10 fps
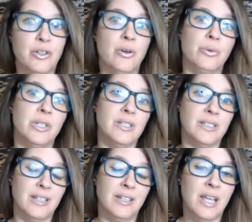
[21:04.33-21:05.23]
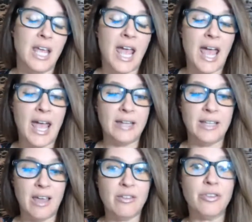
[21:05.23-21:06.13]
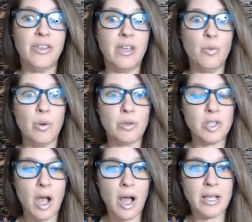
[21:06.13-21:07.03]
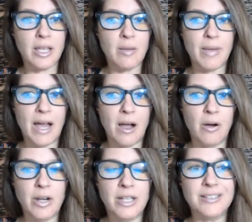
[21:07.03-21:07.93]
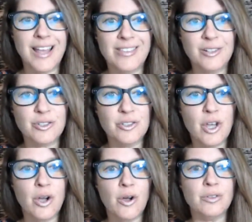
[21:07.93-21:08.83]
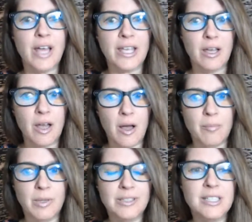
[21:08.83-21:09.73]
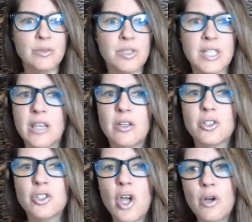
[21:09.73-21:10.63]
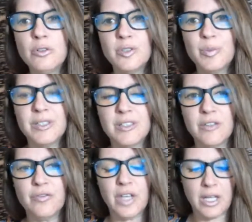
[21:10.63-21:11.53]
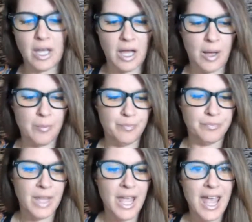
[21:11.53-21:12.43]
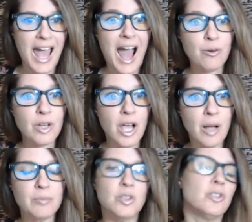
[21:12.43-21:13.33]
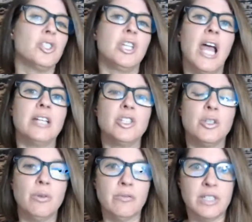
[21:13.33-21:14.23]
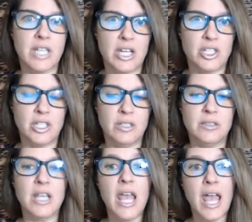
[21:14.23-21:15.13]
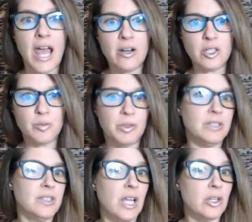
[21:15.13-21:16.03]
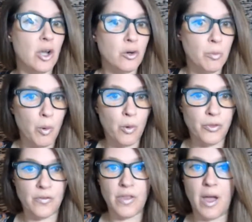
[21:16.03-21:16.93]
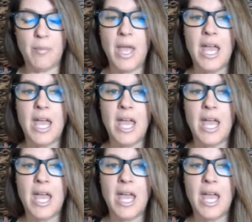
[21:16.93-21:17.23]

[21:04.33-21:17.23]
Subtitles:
no reason. And the other thing we were talking about is that there's no, like Melissa was saying, there's no specific outcome. So she had 2 invitations and her spleen said no to both of them.